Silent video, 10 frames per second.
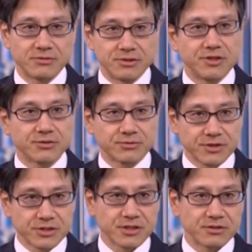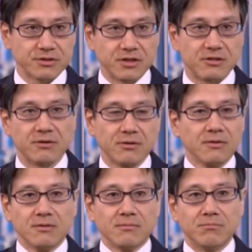is increasing,
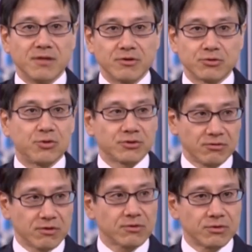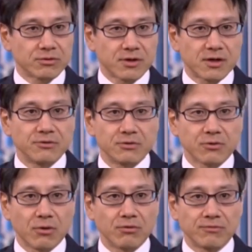maybe quarter over quarter, not
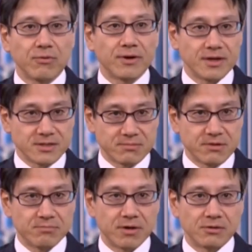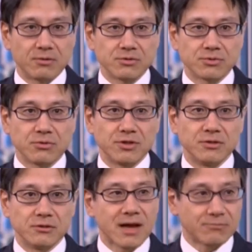only for ASML but also
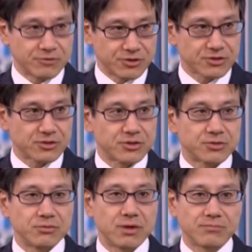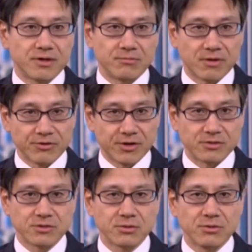Lam Research or Applied
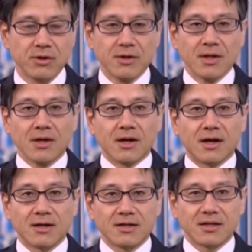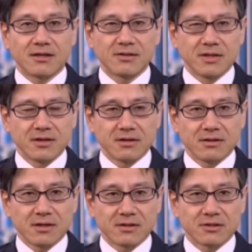Materials. So I
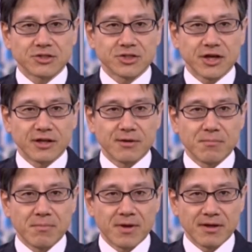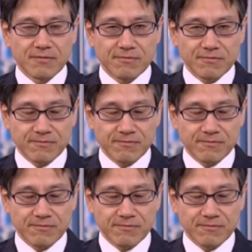think that China may